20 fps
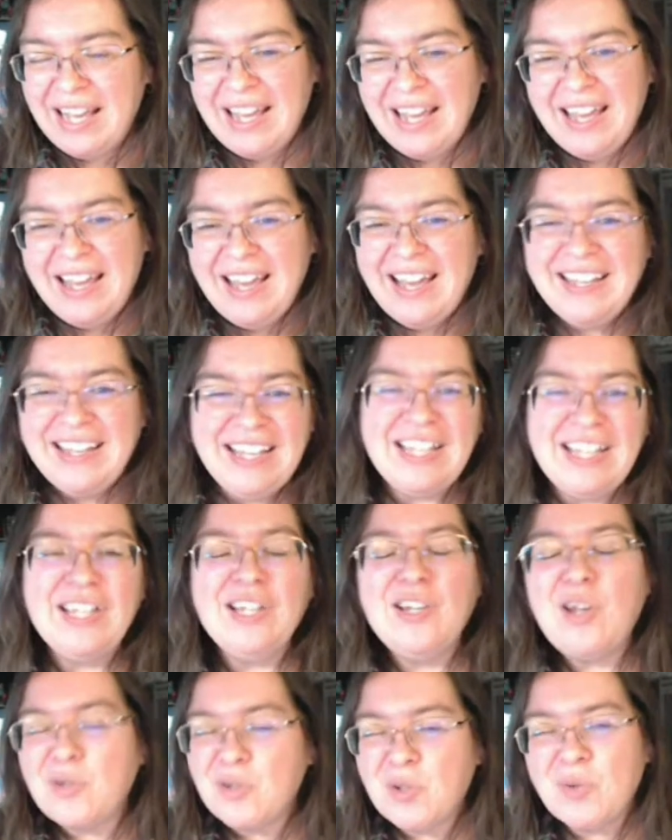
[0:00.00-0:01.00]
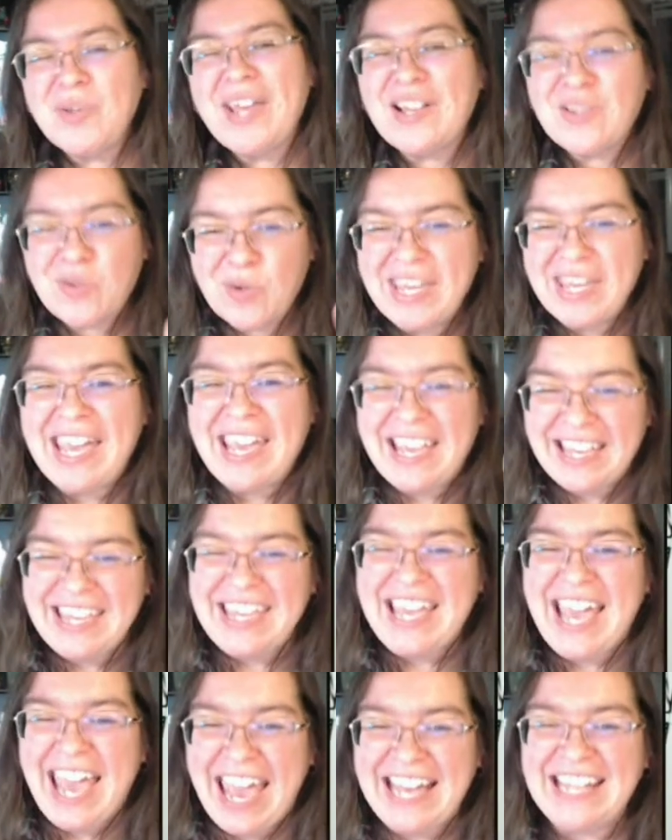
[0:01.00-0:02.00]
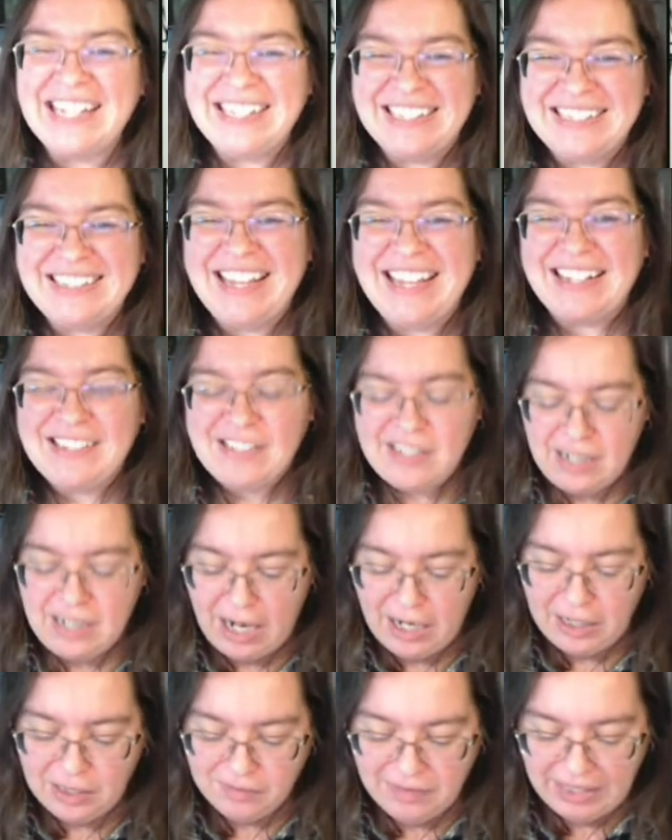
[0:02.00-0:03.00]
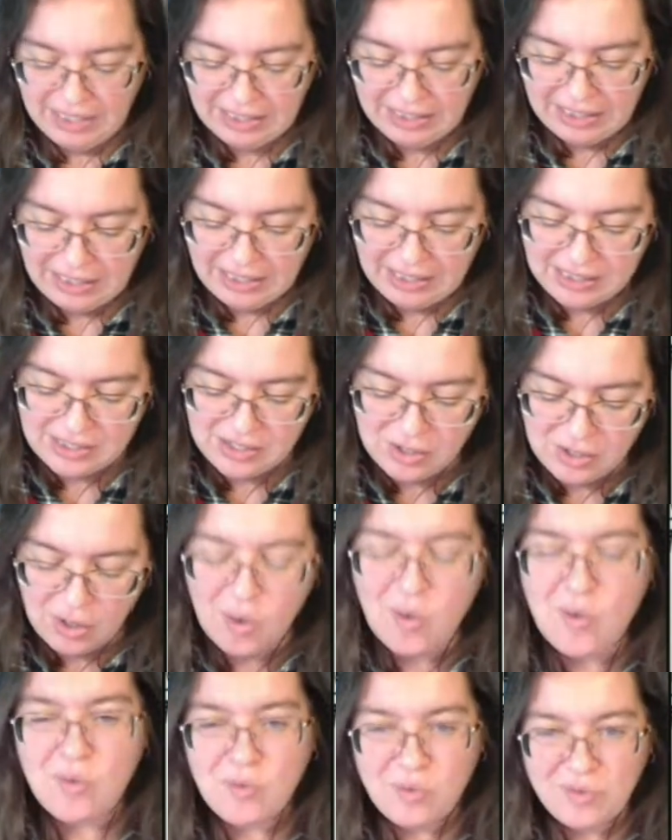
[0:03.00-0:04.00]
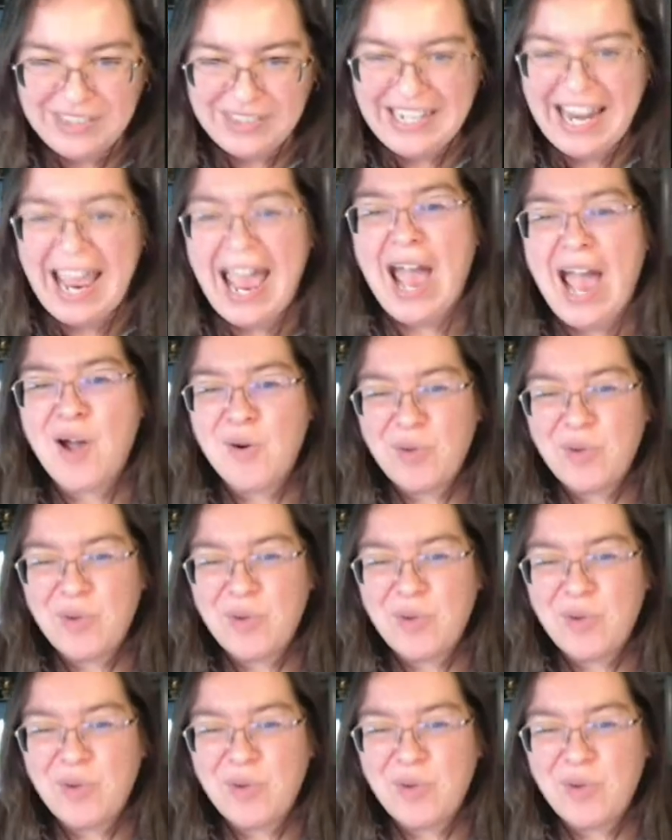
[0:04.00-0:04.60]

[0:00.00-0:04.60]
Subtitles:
so he hated that style of inking. So now it's